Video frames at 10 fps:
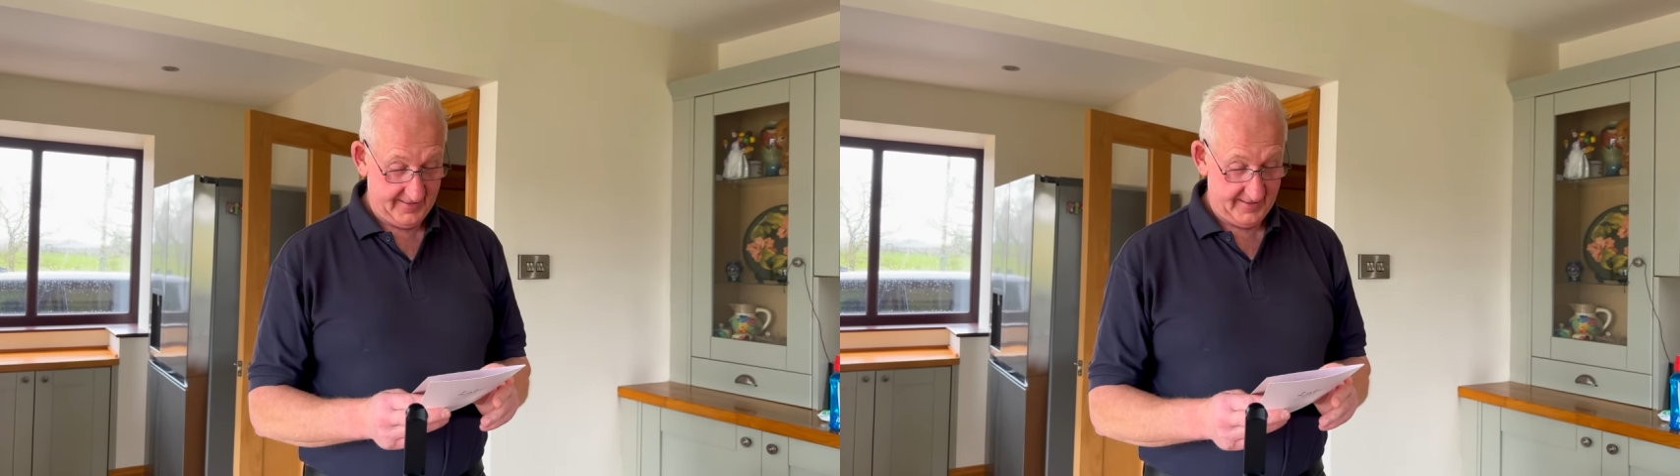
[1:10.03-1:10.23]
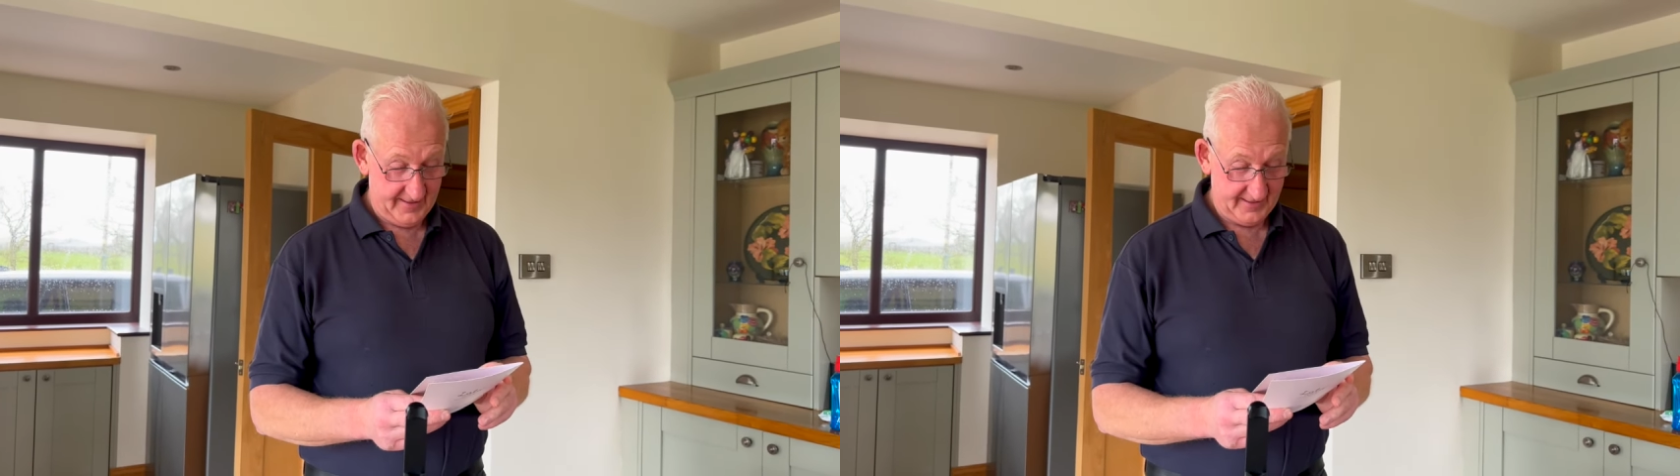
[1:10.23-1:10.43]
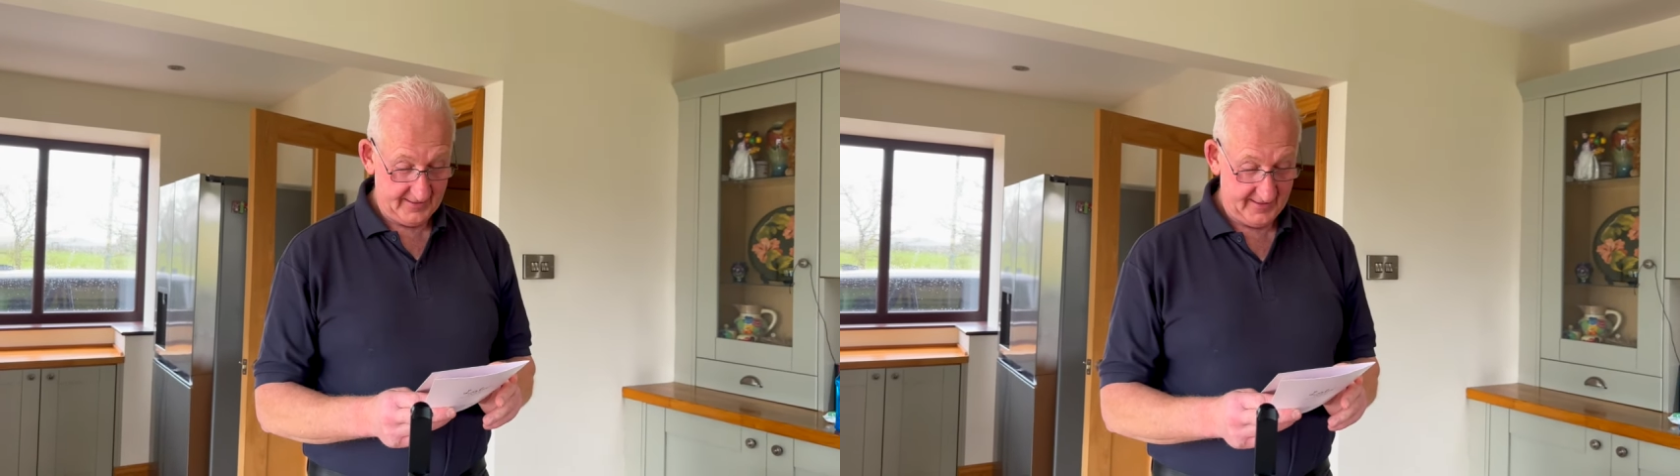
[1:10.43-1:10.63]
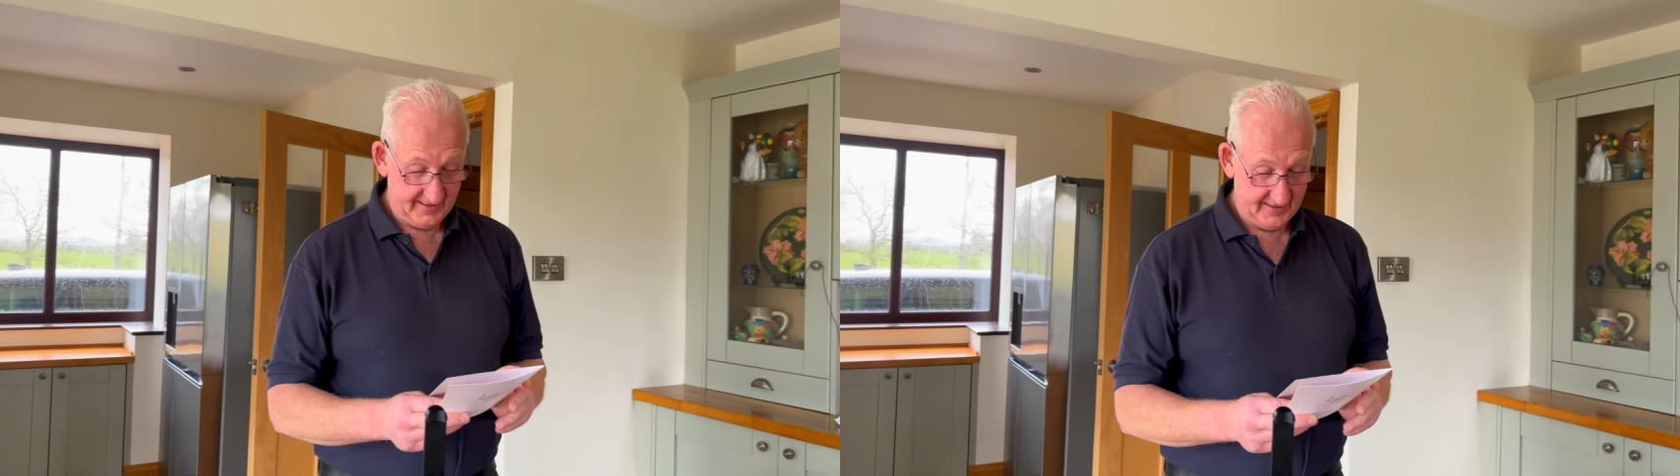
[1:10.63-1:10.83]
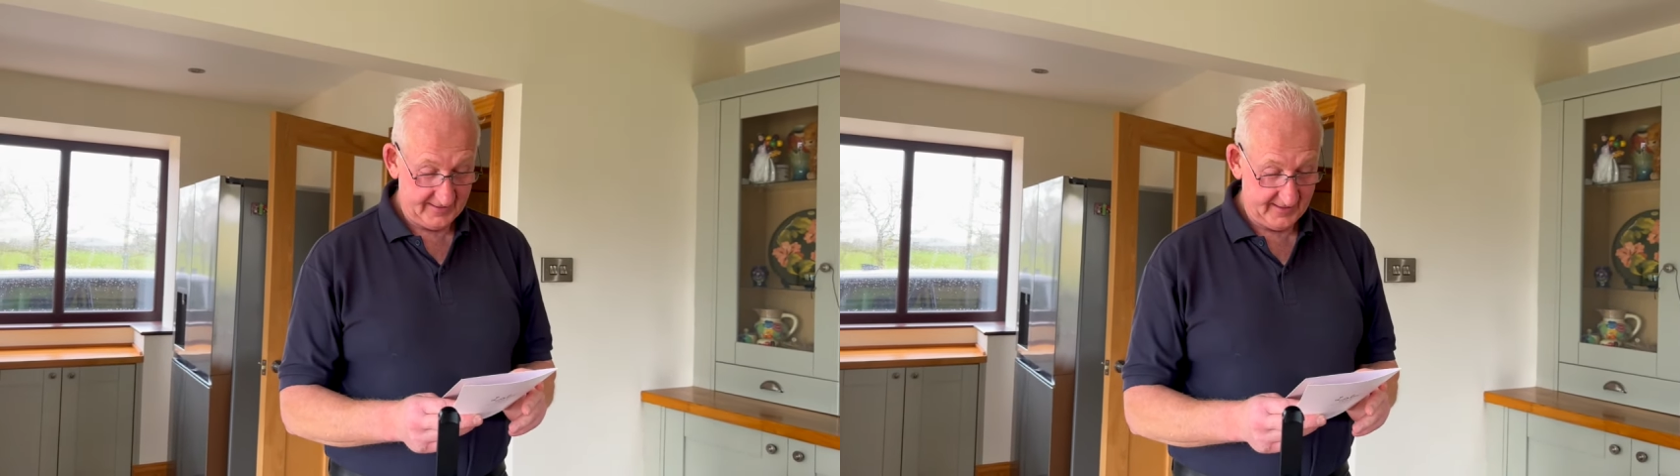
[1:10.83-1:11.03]
Excellent
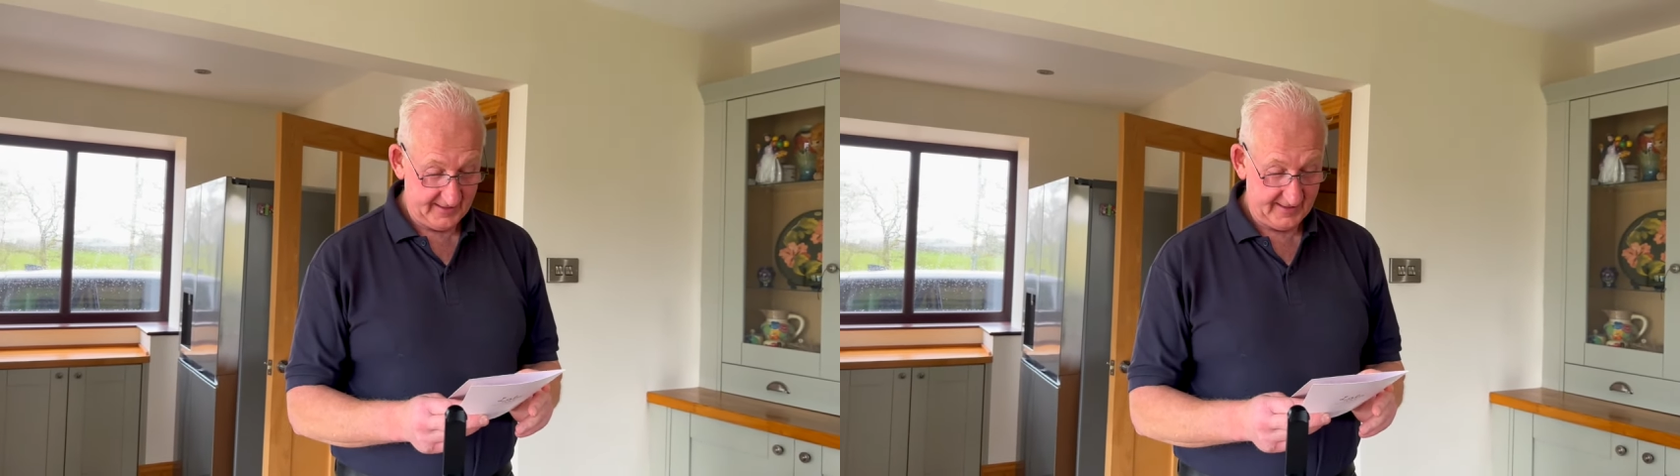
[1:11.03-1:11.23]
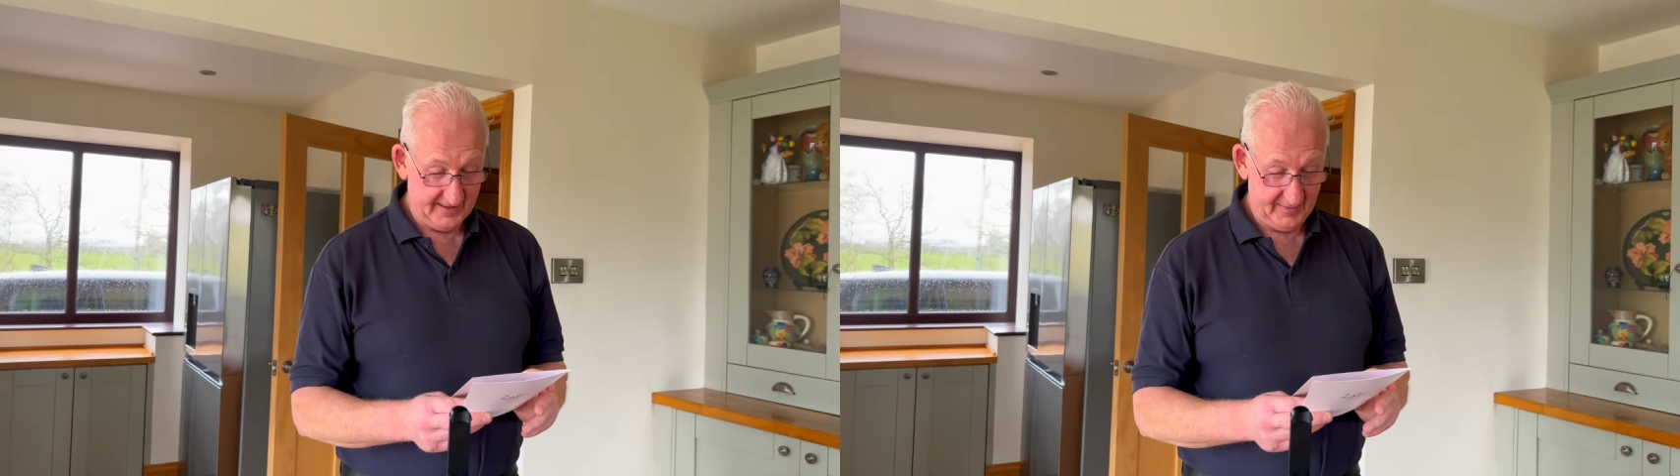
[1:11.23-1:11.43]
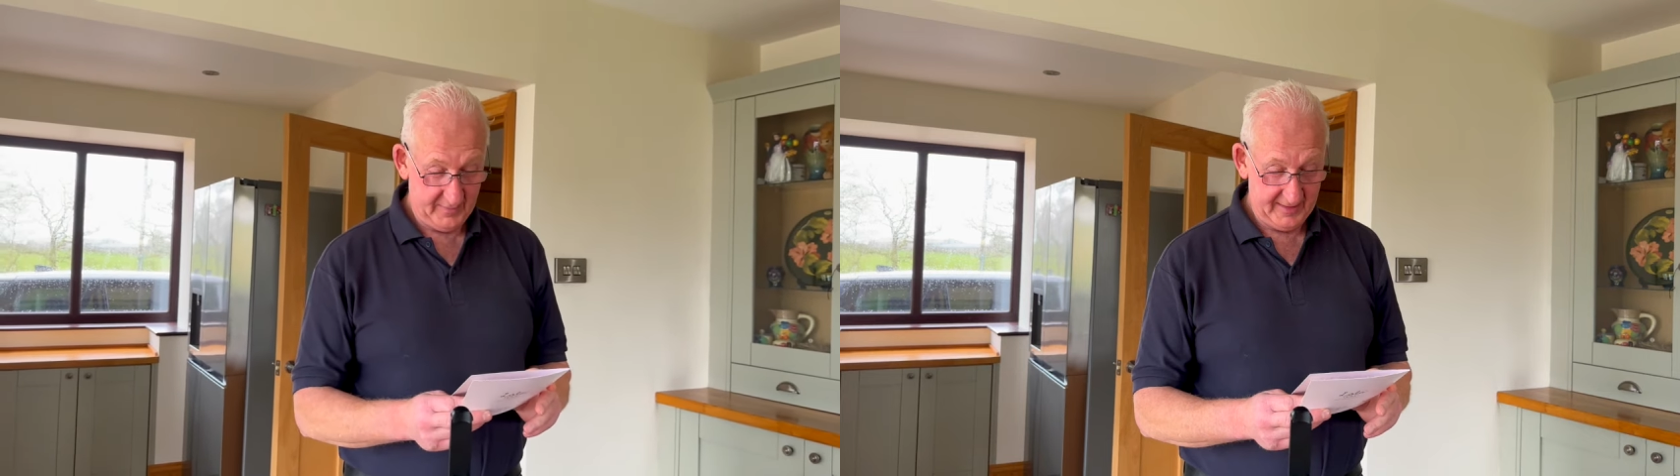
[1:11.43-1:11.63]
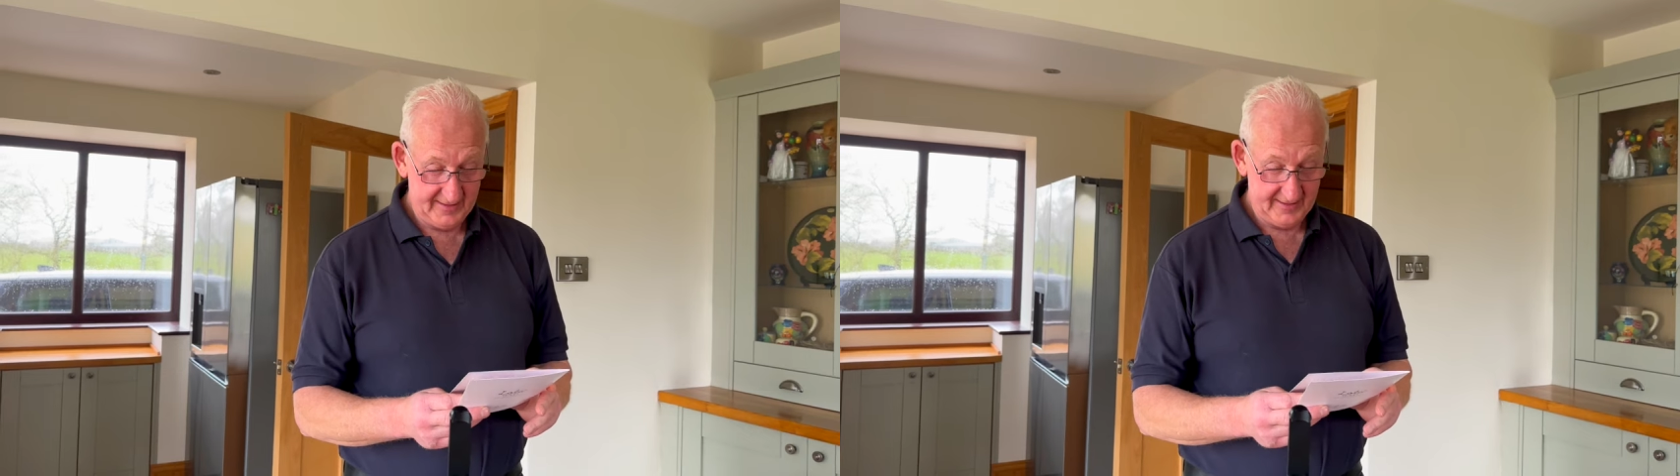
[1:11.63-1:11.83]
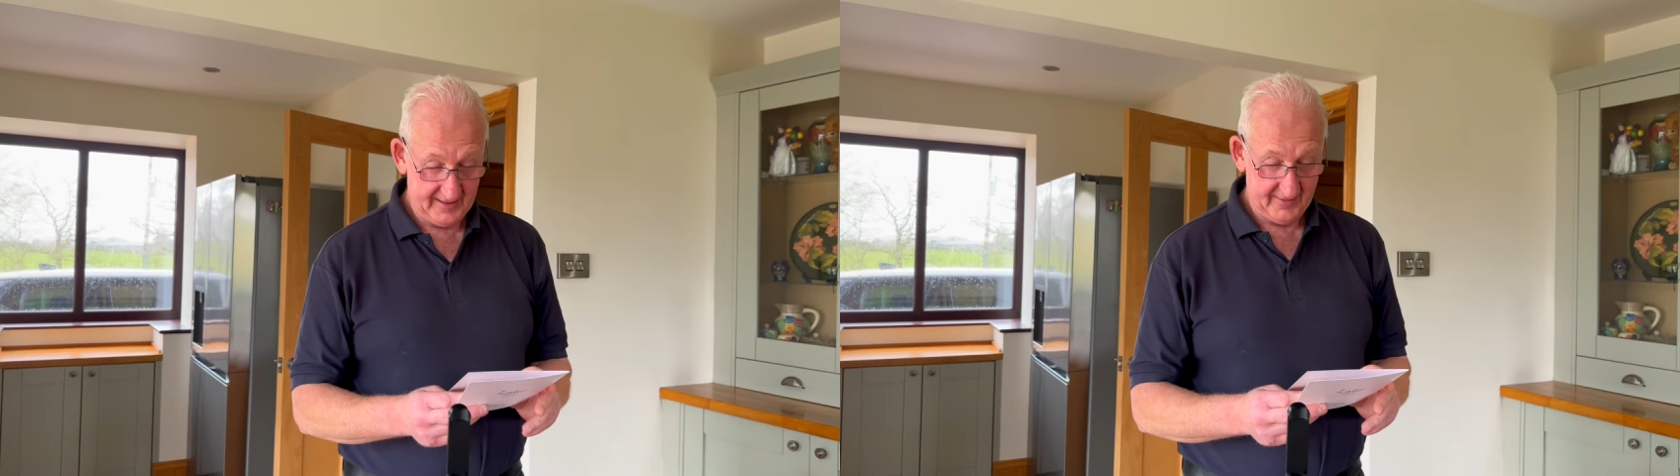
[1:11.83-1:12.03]
at taking the
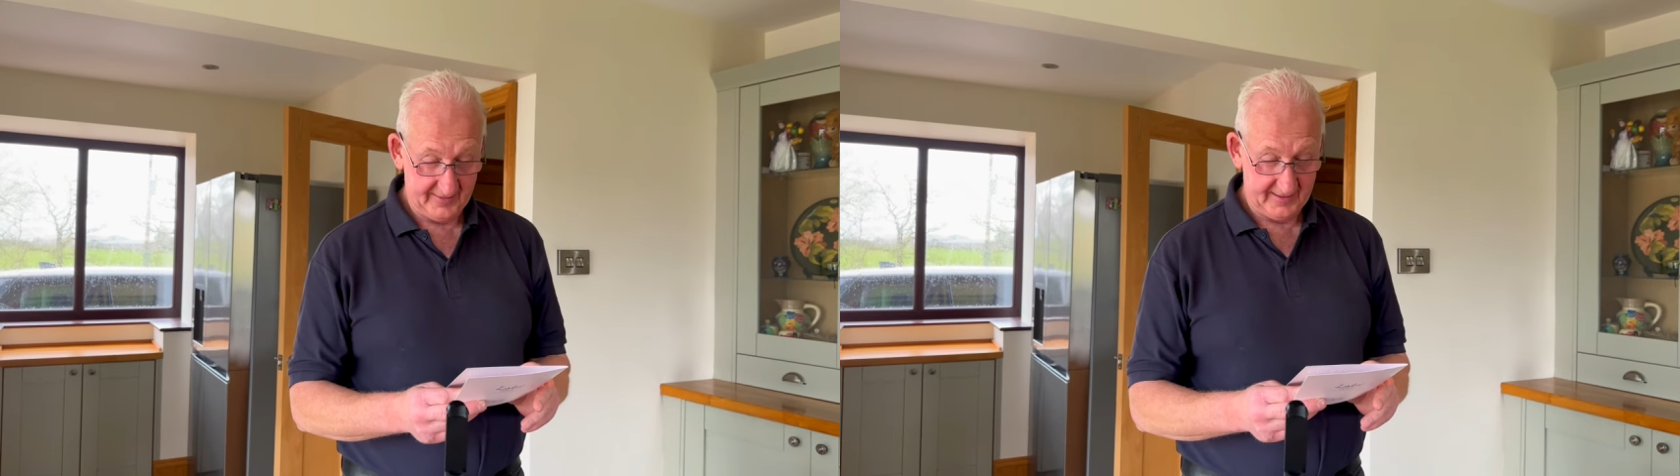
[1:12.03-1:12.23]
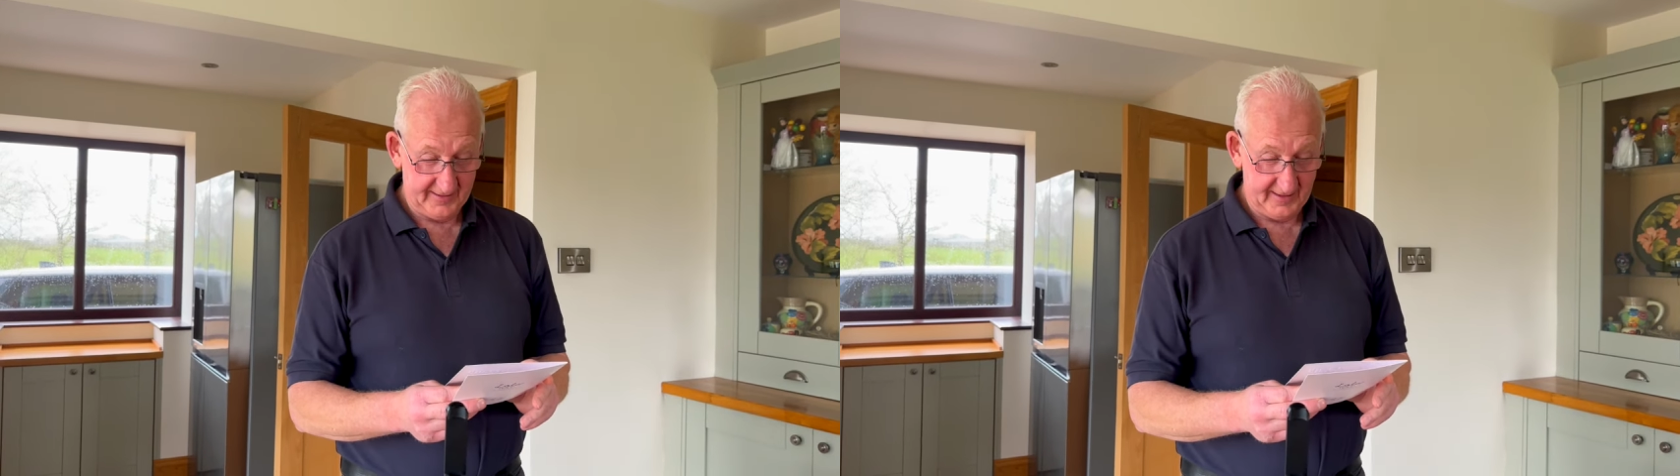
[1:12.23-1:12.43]
bins out,